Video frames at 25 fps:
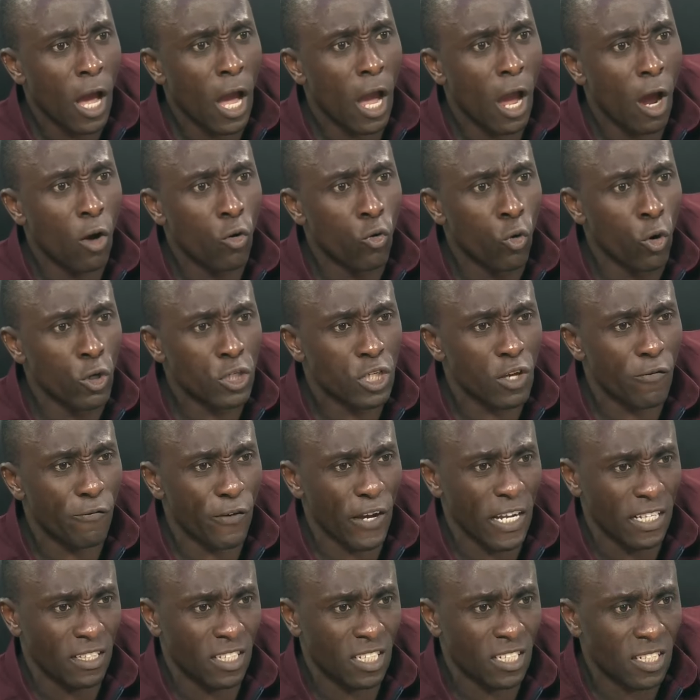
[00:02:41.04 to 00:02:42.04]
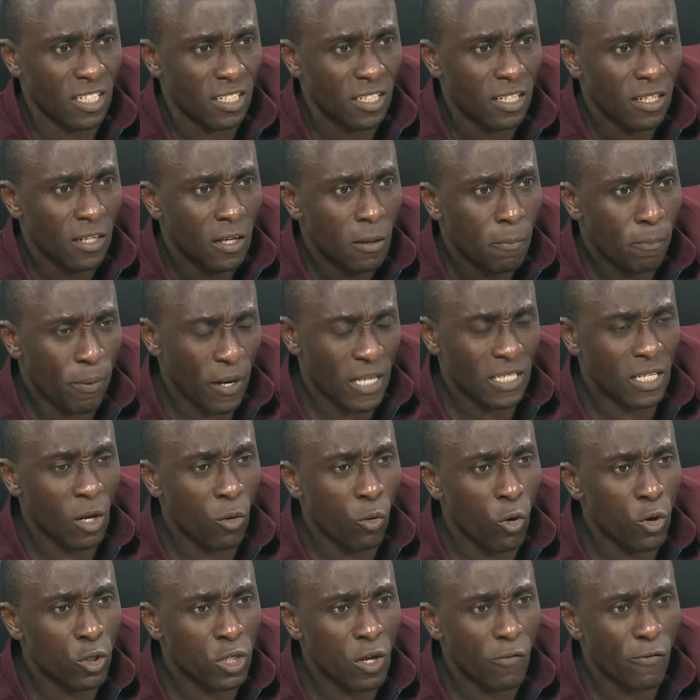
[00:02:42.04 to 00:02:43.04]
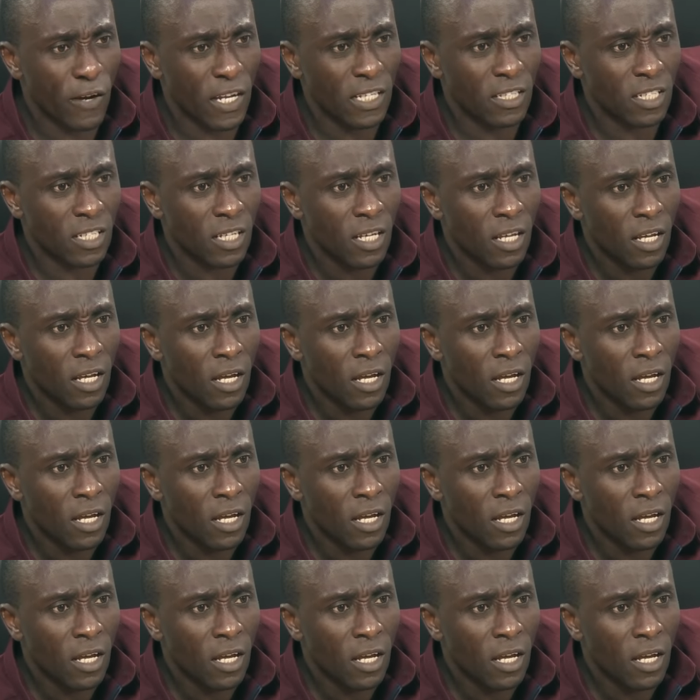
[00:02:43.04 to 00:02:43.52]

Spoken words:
Roosevelt. President Roosevelt.